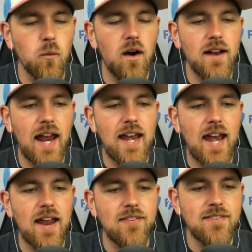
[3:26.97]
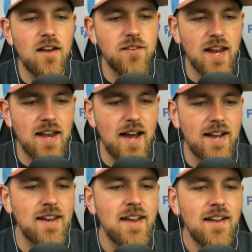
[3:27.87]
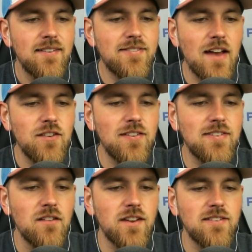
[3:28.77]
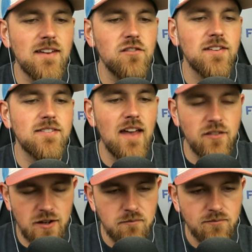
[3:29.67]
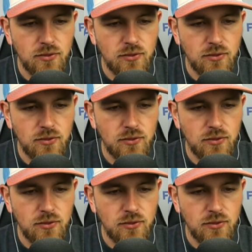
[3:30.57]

one eight eight eight seven eight nine seven seven seven seven